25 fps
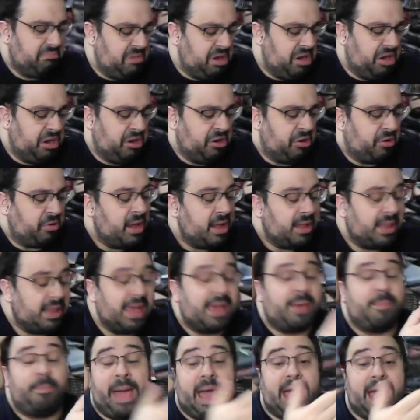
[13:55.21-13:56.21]
you know,
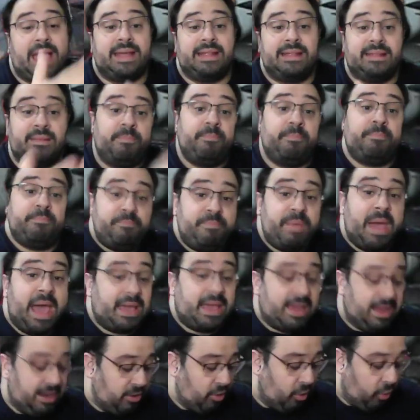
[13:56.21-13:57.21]
like back in
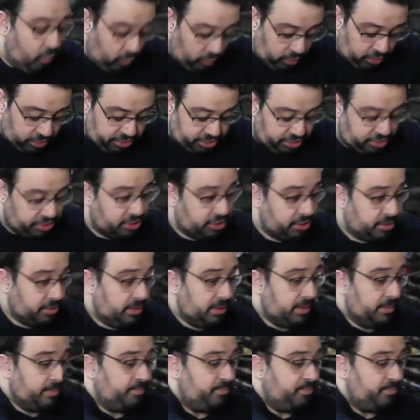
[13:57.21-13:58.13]
older